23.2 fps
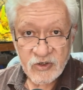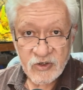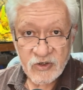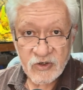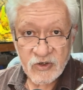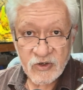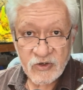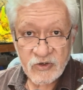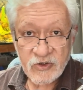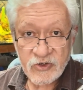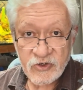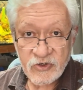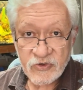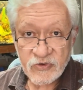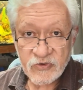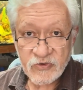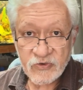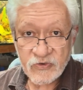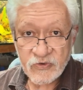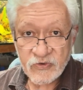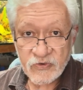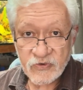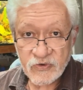look
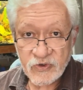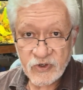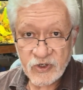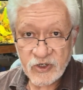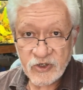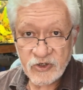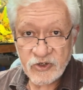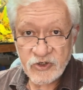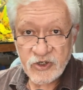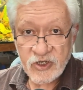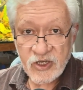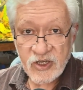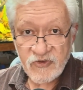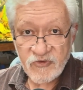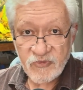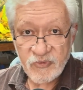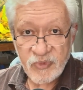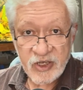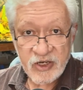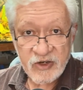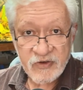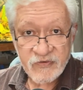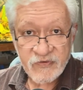to achieve
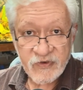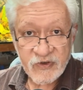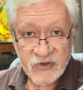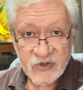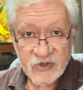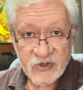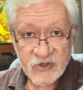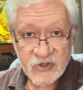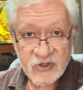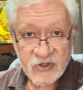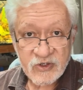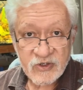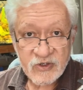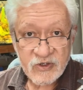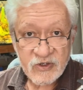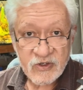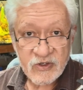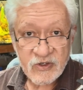benefits